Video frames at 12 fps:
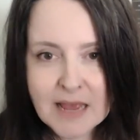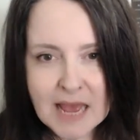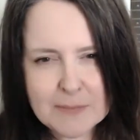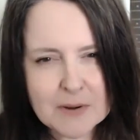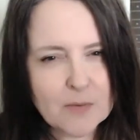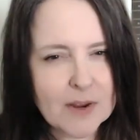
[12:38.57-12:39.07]

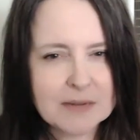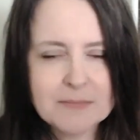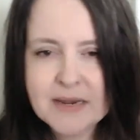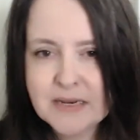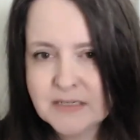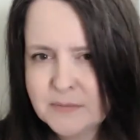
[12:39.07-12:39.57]
have been
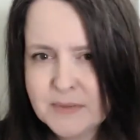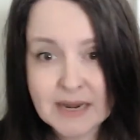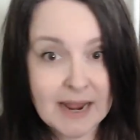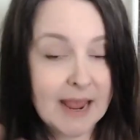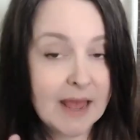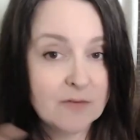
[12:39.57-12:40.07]
recommended to me
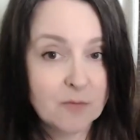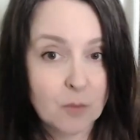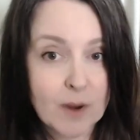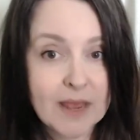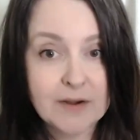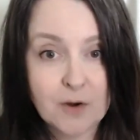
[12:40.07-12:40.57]
and I have
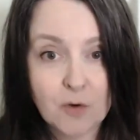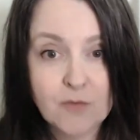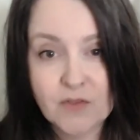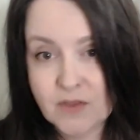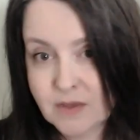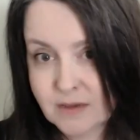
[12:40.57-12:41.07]
read
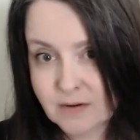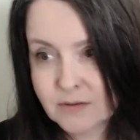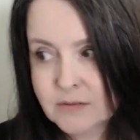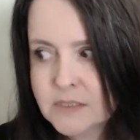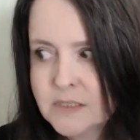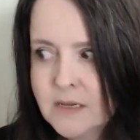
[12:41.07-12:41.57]
over the
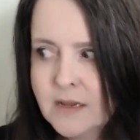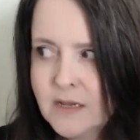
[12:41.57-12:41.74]
years.